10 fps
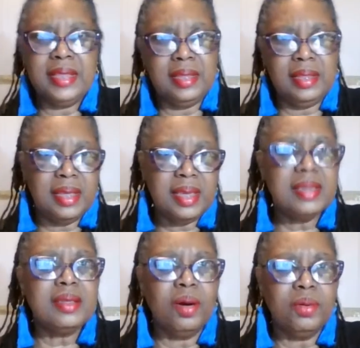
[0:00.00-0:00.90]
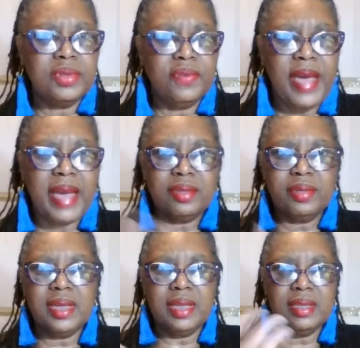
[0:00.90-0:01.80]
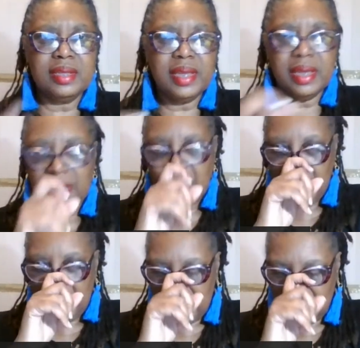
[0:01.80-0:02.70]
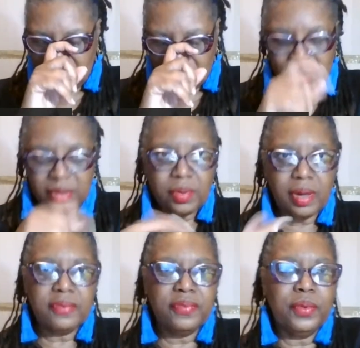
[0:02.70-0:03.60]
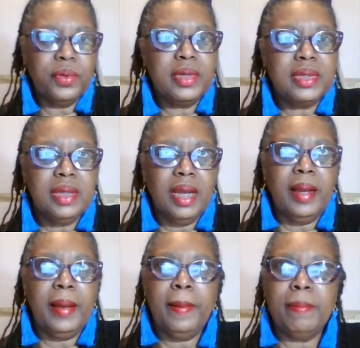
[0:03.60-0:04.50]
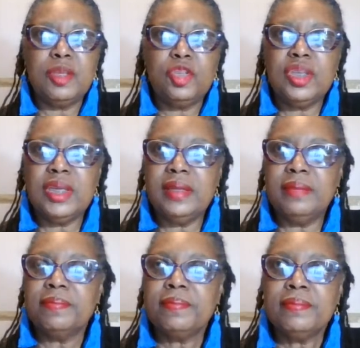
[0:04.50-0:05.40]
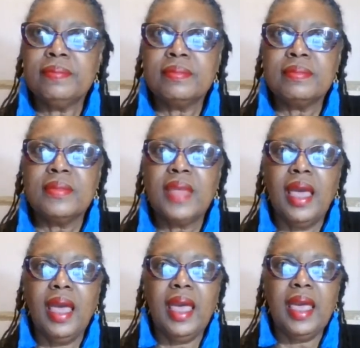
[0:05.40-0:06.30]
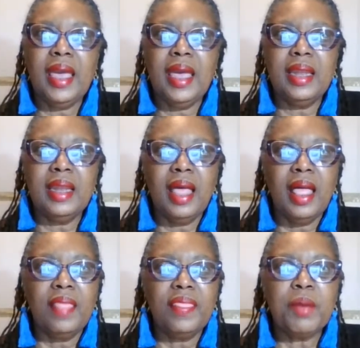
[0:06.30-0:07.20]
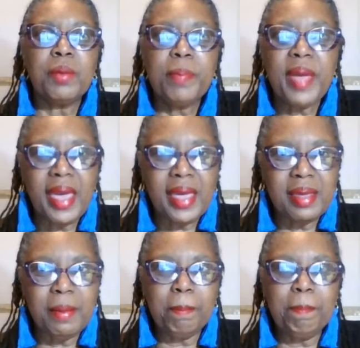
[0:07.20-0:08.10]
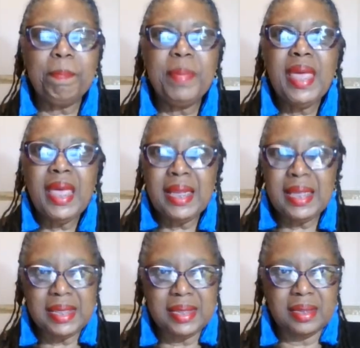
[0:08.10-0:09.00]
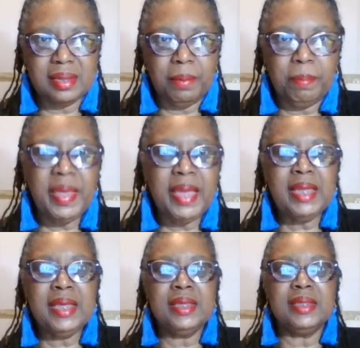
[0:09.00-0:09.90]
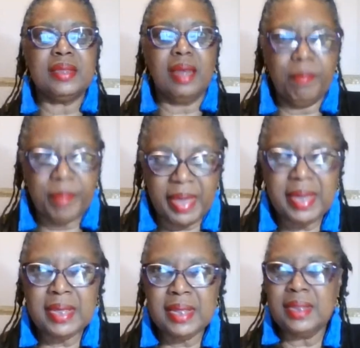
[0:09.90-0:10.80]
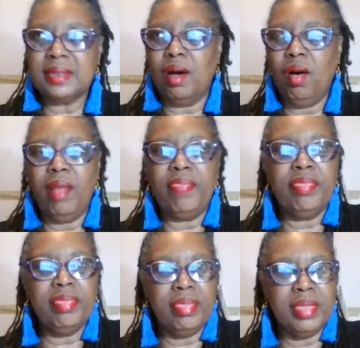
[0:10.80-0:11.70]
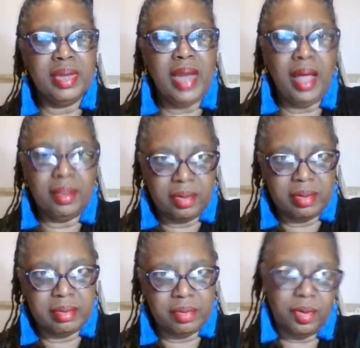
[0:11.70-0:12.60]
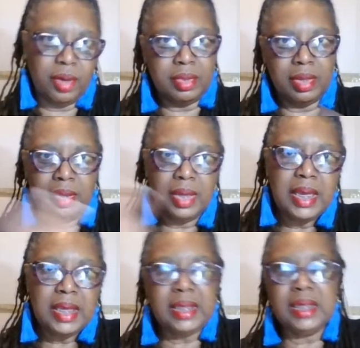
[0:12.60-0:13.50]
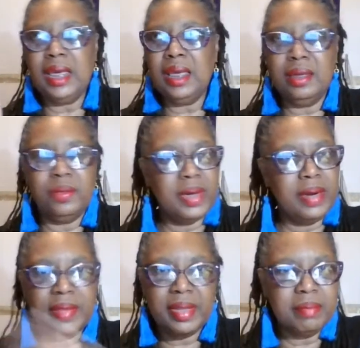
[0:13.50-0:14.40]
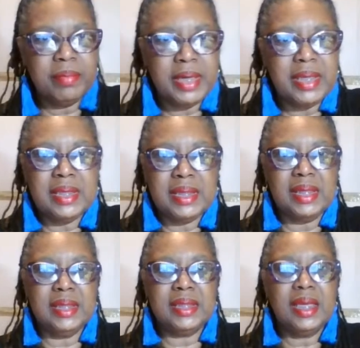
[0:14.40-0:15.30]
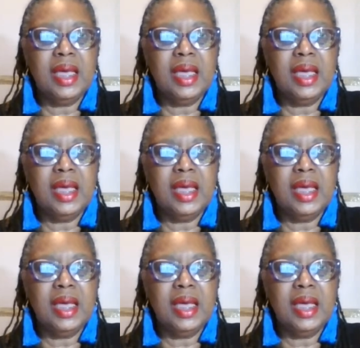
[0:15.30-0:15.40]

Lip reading: think he owns a factory, and he said he used to work for Shein, and they were paying him pennies, pennies, pennies on the dollar or on the yen or whatever their monies is